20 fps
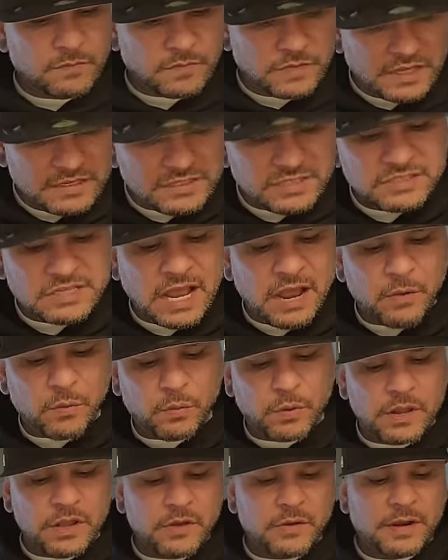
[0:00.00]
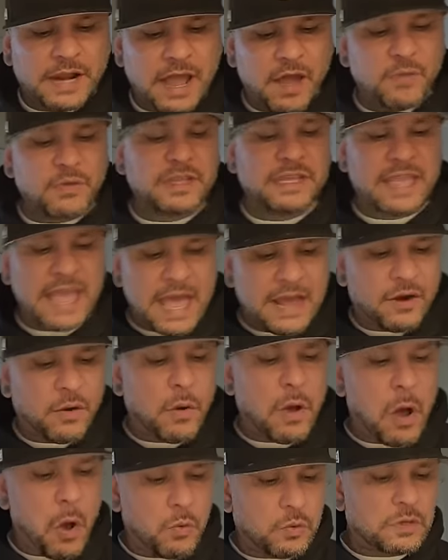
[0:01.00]
This is how real and how
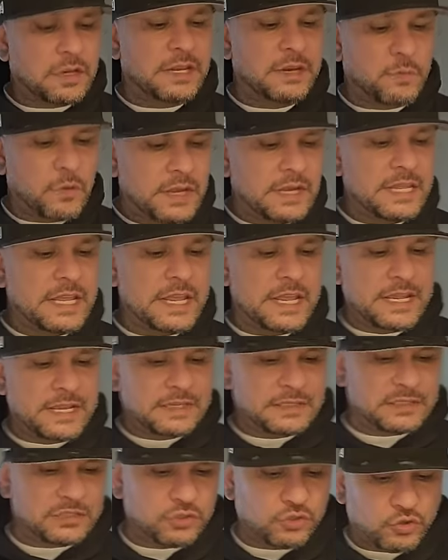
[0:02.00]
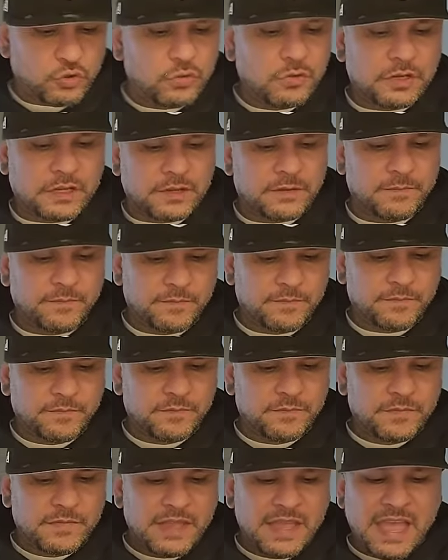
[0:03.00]
ghetto Oakland really is, truly.
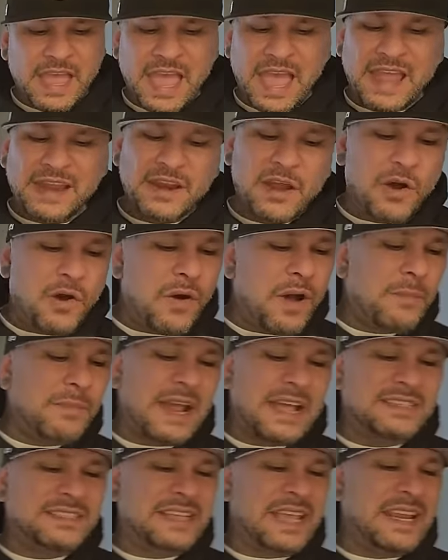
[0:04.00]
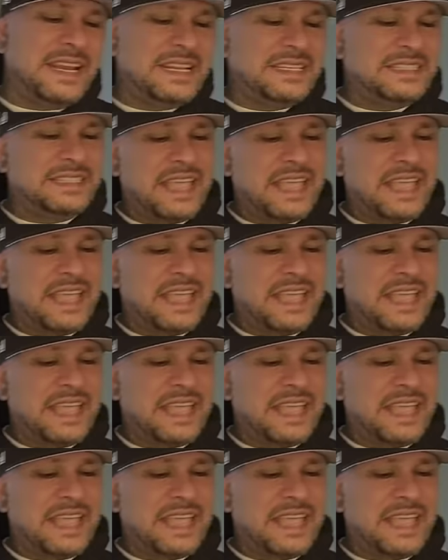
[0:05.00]
And no, I'm not saying it's